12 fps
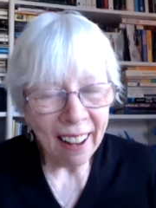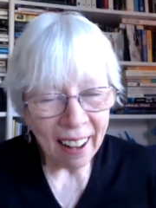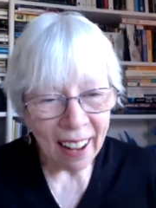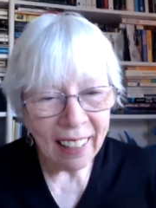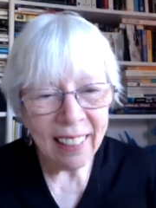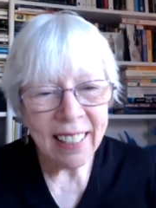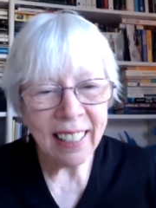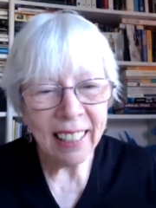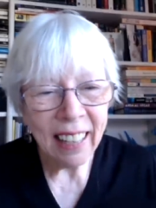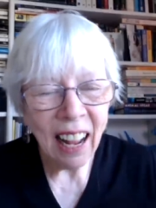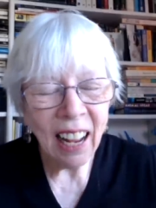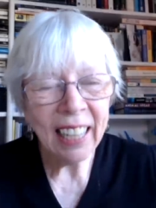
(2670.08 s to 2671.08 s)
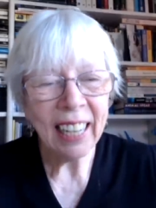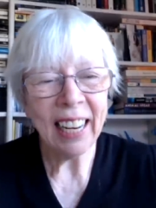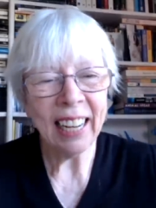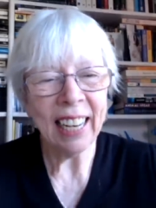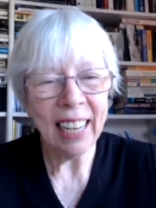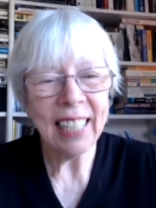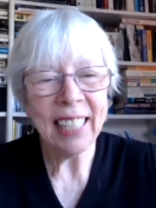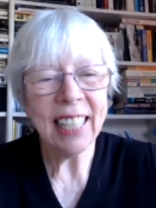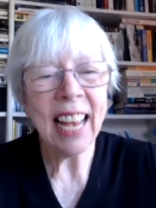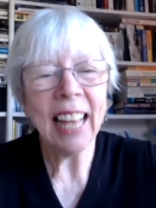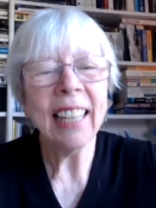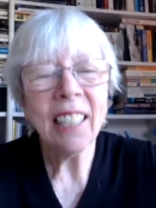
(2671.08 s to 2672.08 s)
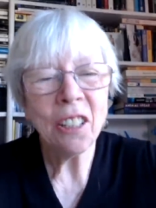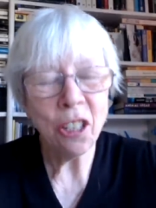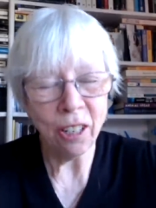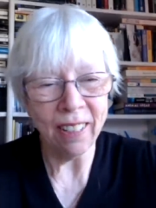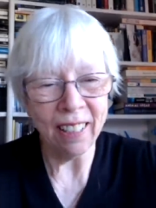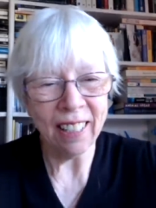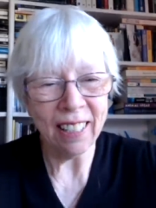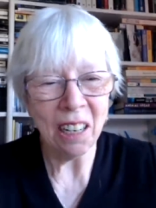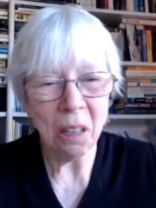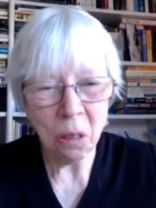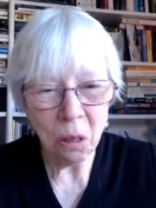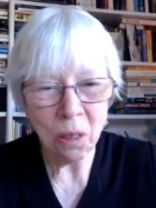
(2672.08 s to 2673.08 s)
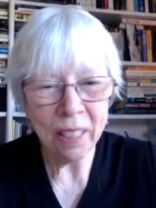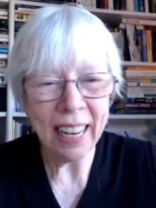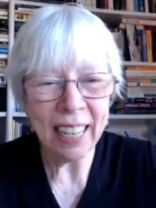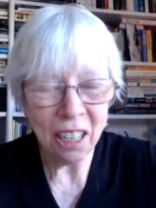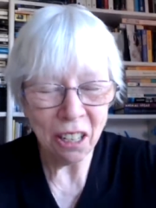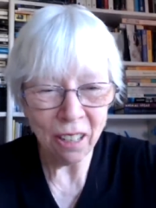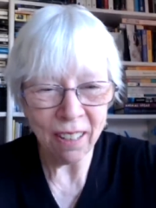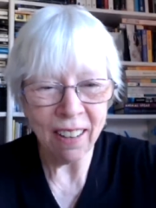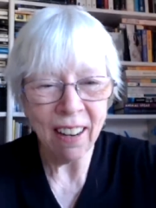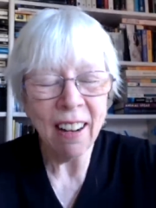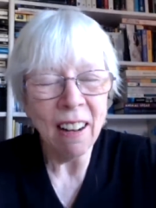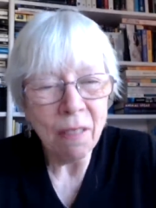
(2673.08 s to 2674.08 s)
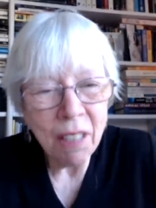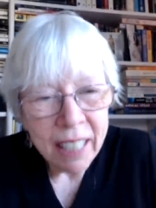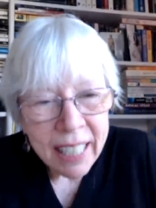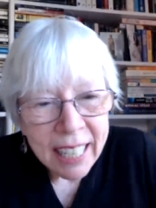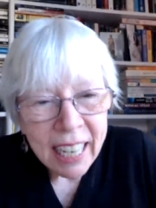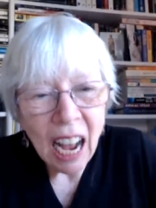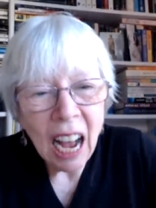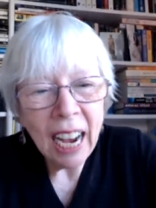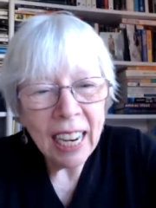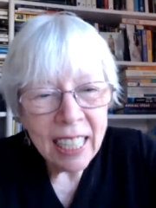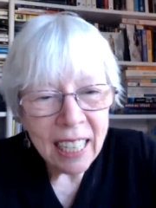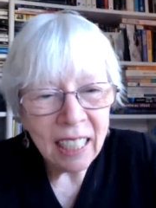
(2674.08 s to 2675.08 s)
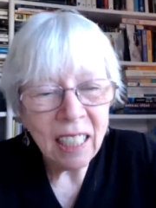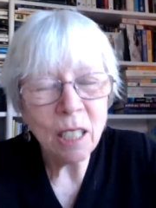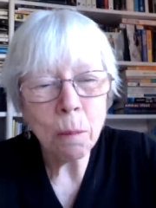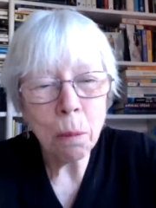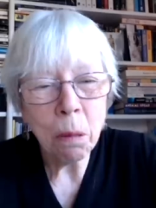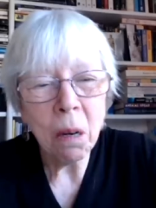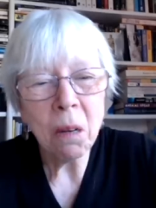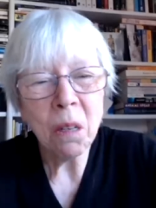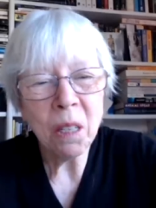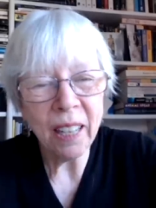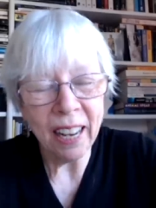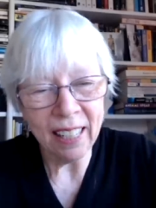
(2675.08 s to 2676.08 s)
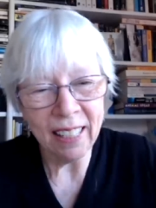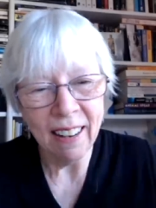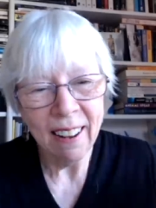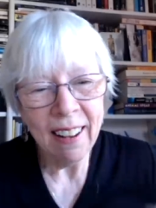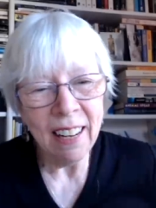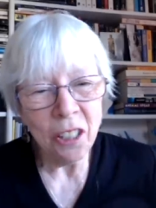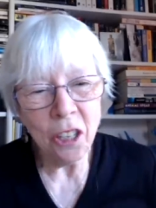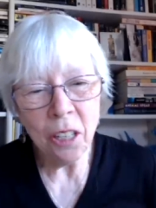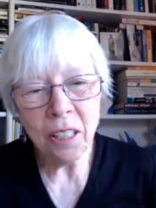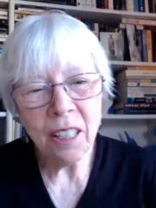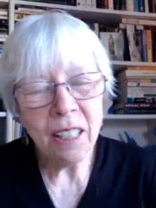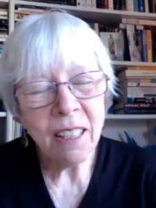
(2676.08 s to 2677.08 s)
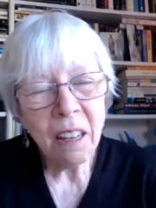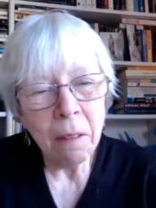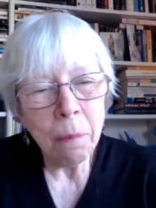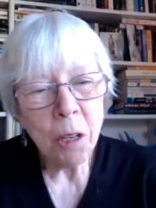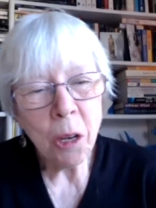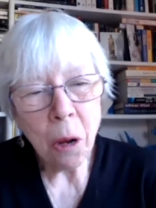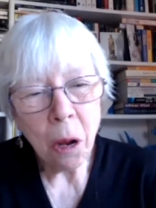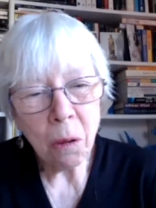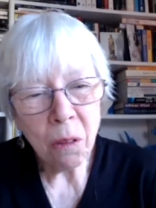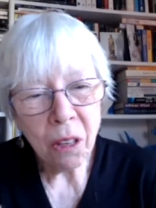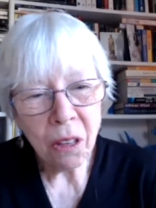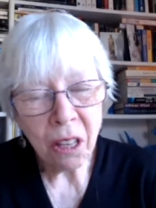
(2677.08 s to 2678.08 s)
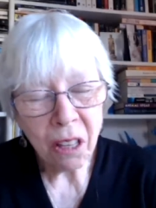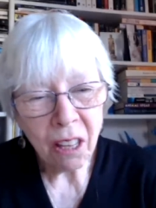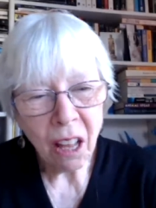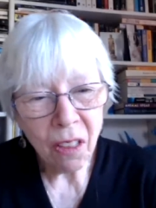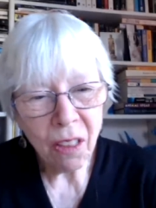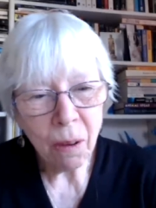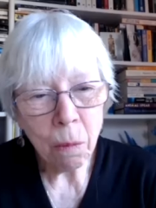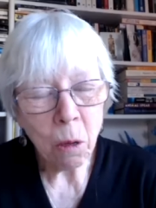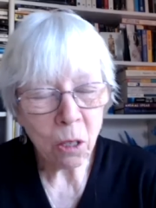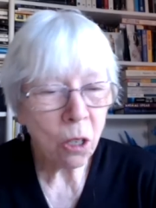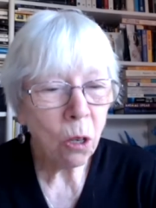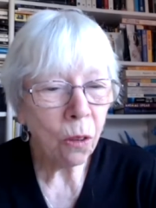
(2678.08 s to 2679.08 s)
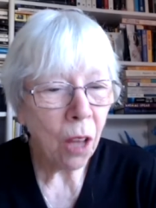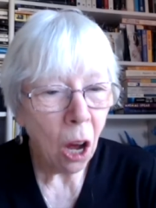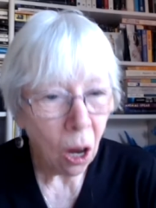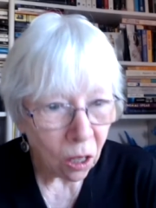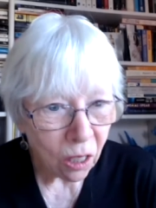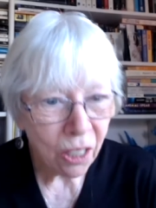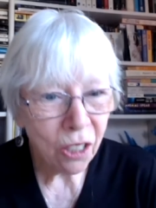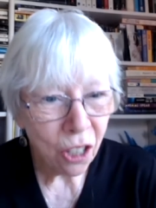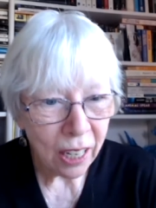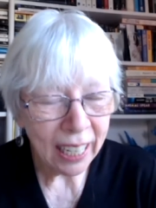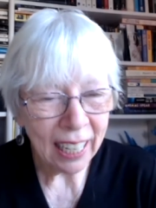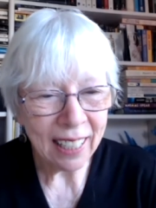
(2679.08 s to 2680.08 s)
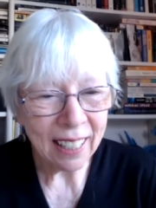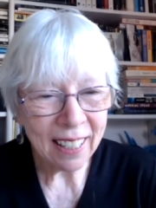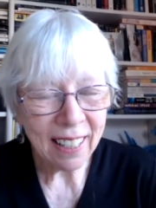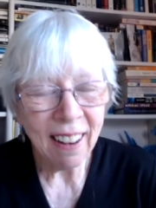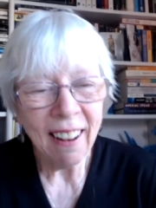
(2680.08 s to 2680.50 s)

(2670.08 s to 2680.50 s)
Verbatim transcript: underlying intelligence and causation that is guiding this process just as you know that that that what's called the hox genes